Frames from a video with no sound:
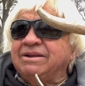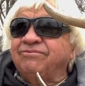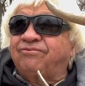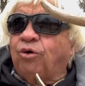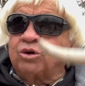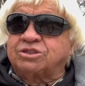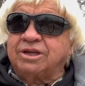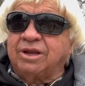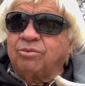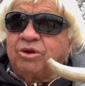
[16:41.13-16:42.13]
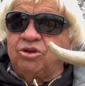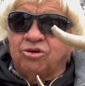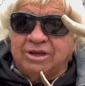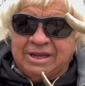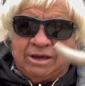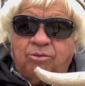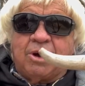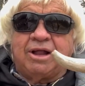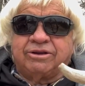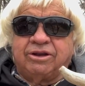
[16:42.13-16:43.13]
fortunate when you can take a
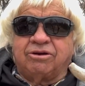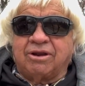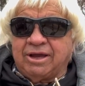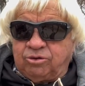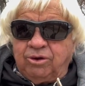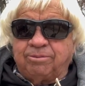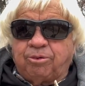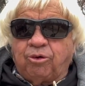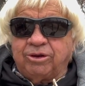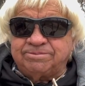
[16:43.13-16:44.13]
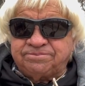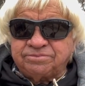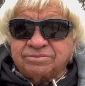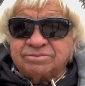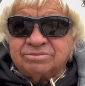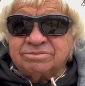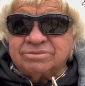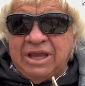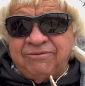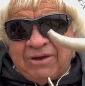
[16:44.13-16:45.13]
wild deer like 12 point
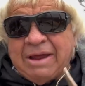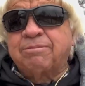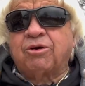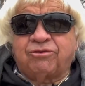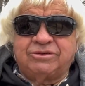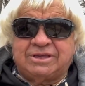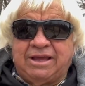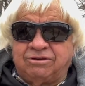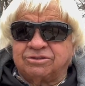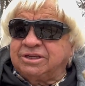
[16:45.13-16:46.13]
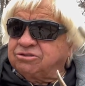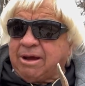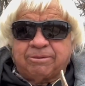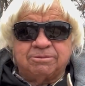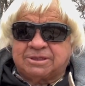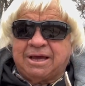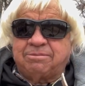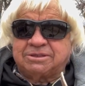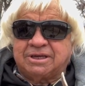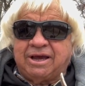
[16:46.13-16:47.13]
and find both of his antlers. He dropped them side
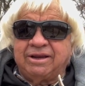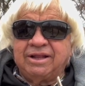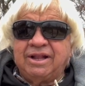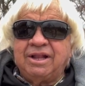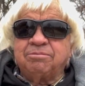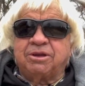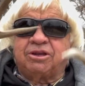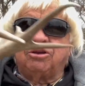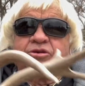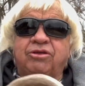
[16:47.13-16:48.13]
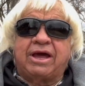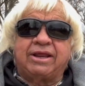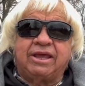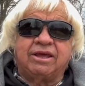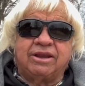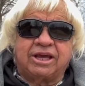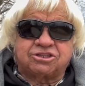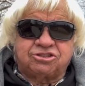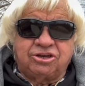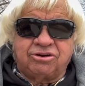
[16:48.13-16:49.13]
by side. But to do that again
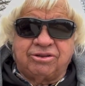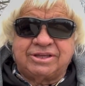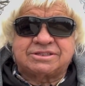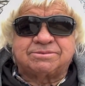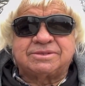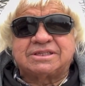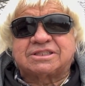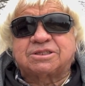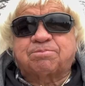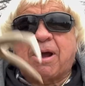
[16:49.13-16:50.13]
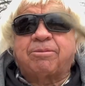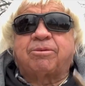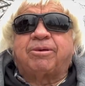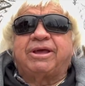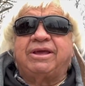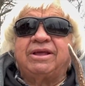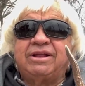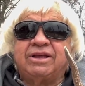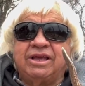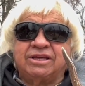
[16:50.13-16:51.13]
next year, and this, this is probably
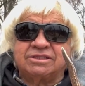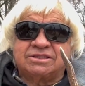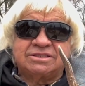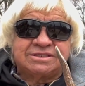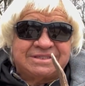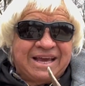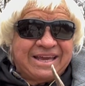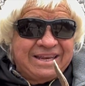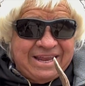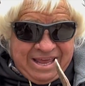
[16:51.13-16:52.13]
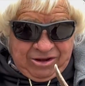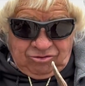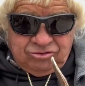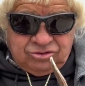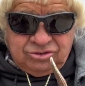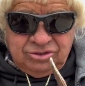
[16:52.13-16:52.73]
his second antlers.